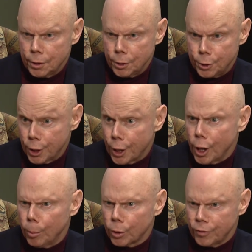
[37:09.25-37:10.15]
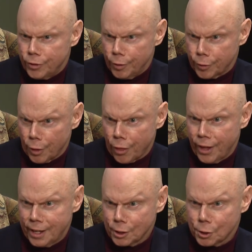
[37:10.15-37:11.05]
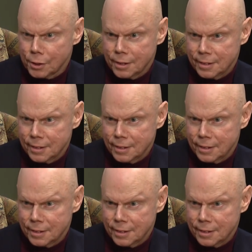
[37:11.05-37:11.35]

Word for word: you did a number of different things.